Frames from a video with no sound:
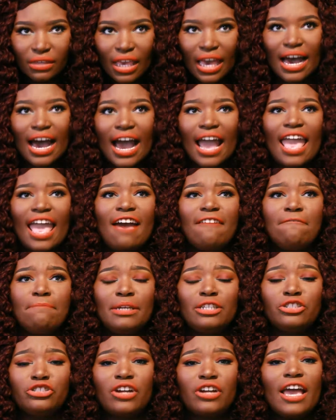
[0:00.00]
I have
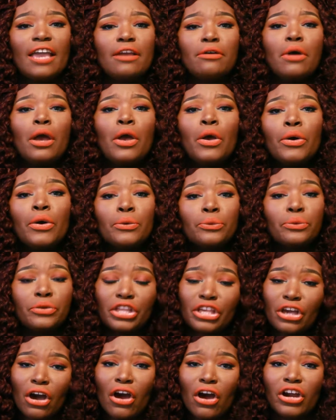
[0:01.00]
been trying
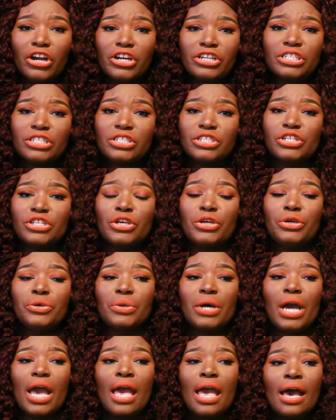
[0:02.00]
really hard
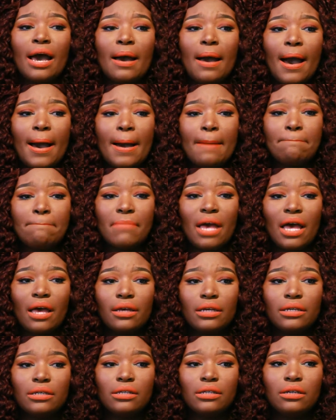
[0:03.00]
to,
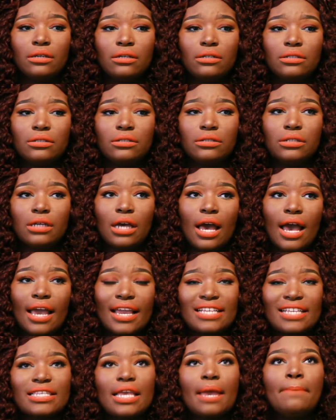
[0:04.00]
I
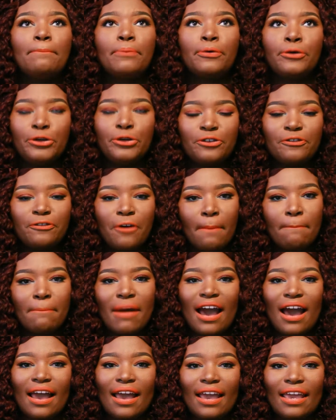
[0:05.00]
guess improve
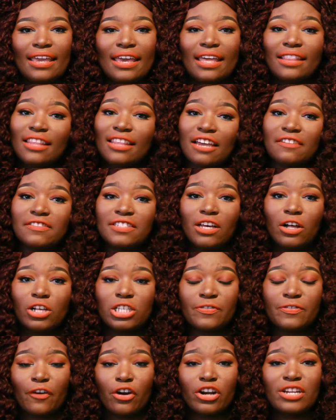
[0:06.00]
my lifestyle
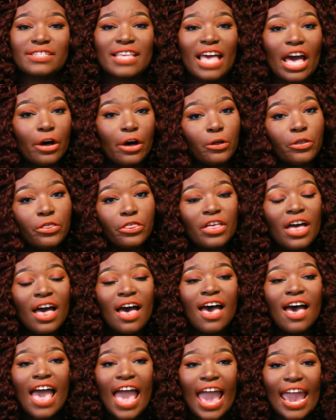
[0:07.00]
as far as health.
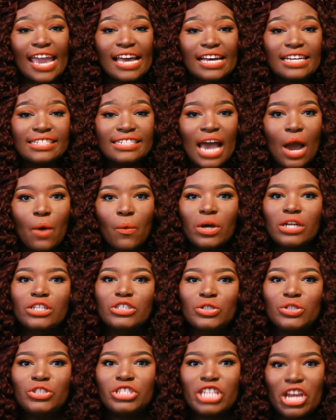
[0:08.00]
And I want
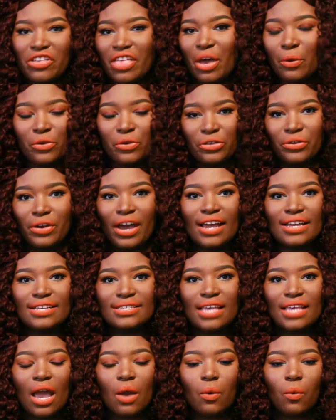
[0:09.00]
to share that with you
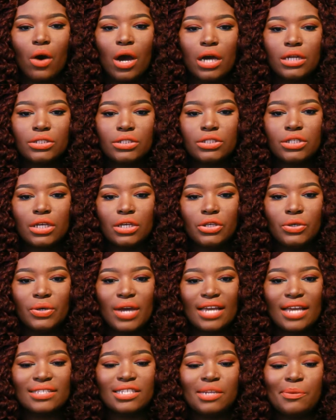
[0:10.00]
guys. I want you
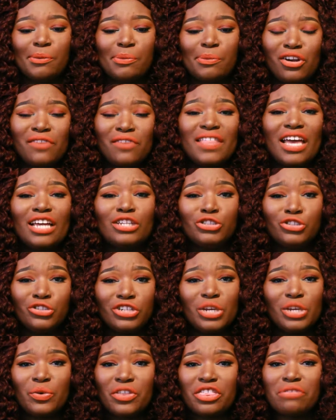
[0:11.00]
guys to be of that
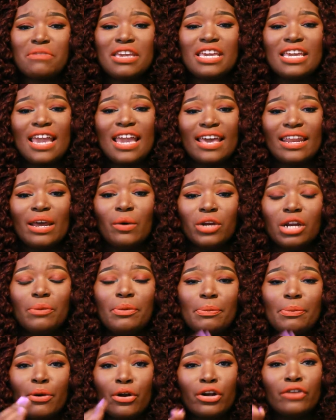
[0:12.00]
journey with me. And I want to
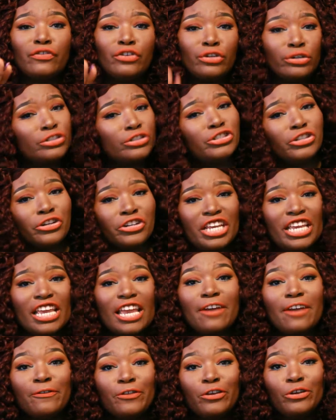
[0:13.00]
be part of your
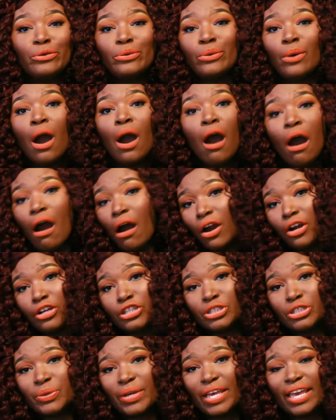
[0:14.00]
journey if you are
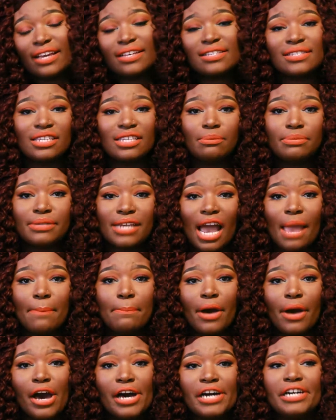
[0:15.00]
doing some
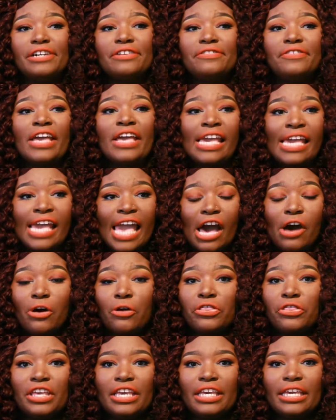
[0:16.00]
type of
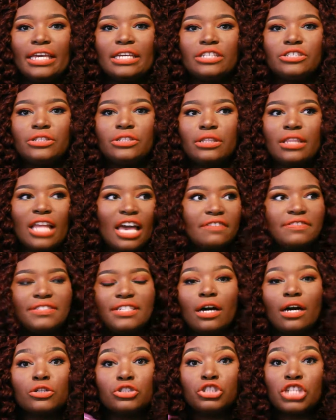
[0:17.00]
healthy
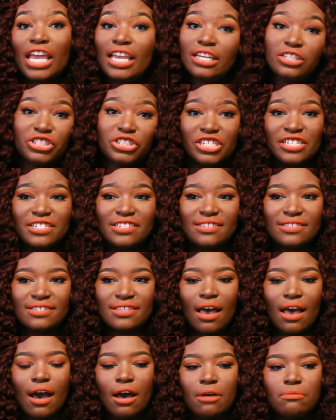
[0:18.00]
lifestyle
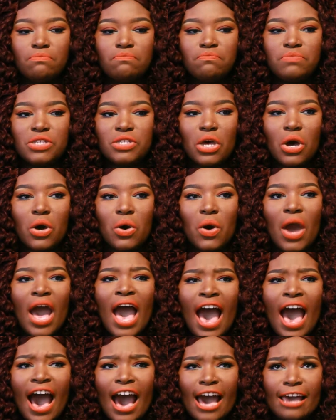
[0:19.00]
changes. So
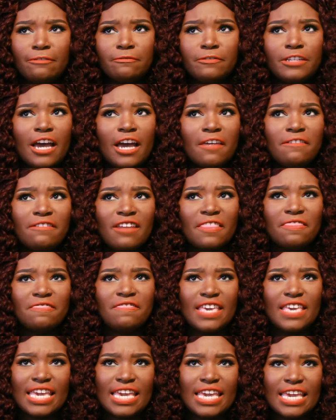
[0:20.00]
I've done
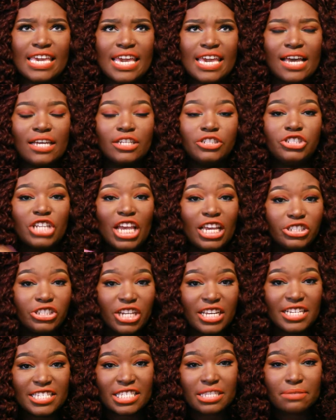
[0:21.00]
the
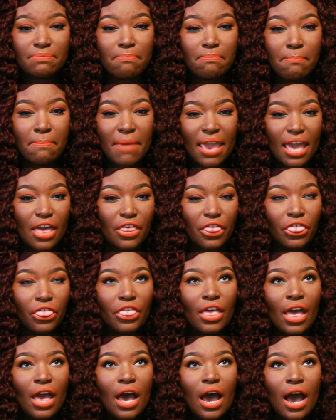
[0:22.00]
JJ
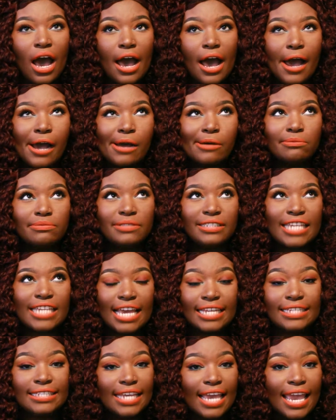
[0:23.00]
Smith
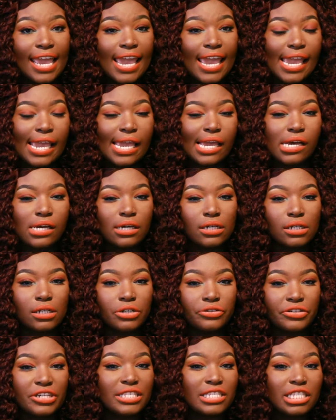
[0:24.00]
10-day
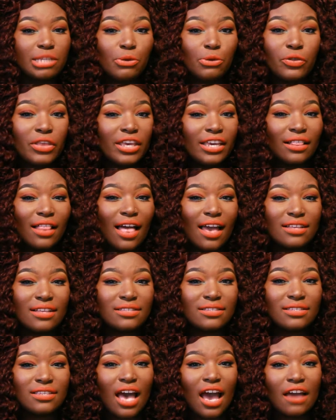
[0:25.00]
green smoothie
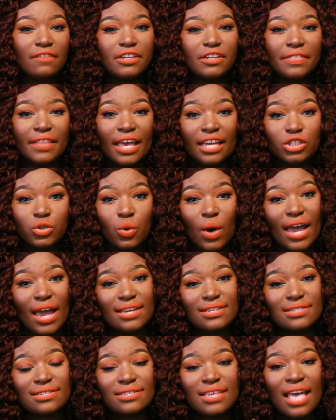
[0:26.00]
cleanse. I've done that
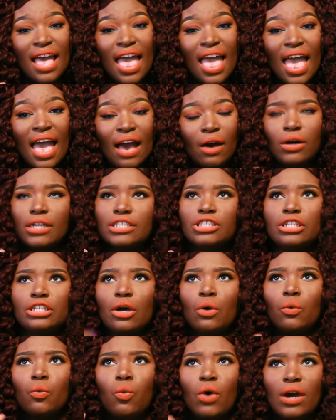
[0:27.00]
twice. Oh, actually,
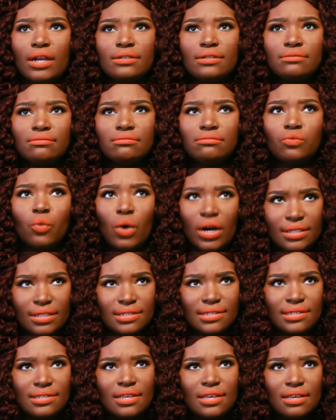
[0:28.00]
no,
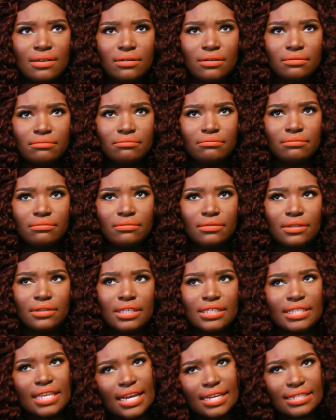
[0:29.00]
once.
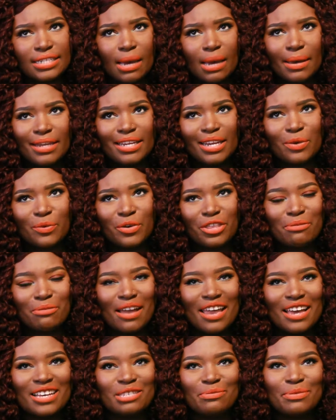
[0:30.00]
The second time I did it with
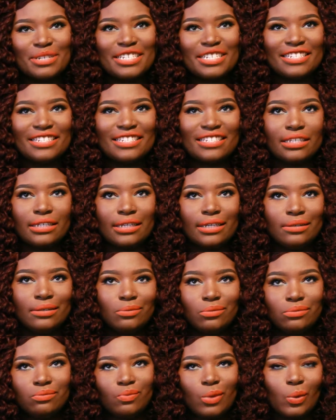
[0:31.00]
my husband,
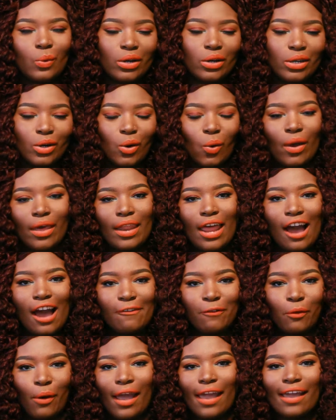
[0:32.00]
we wanted to quit
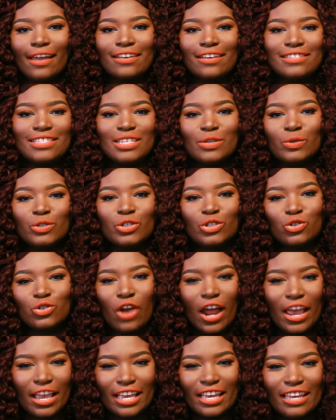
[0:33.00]
halfway because he was just
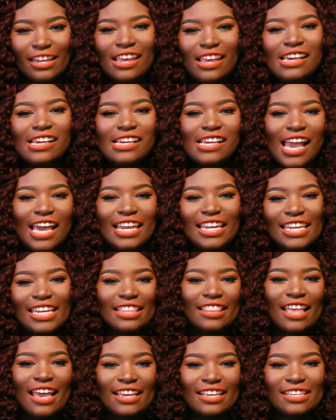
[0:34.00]
trying it and he
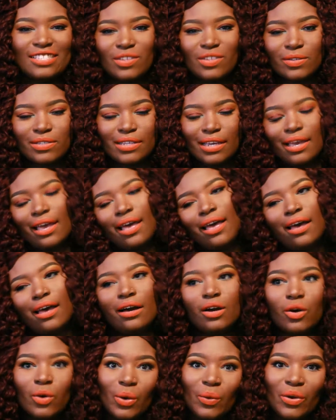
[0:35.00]
didn't like it. So I was like,
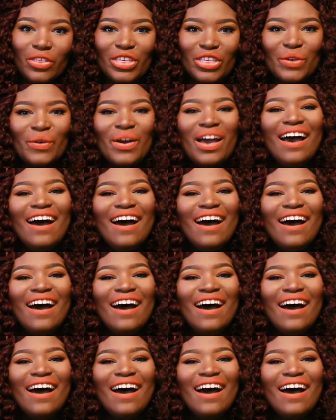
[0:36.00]
I'll quit with you.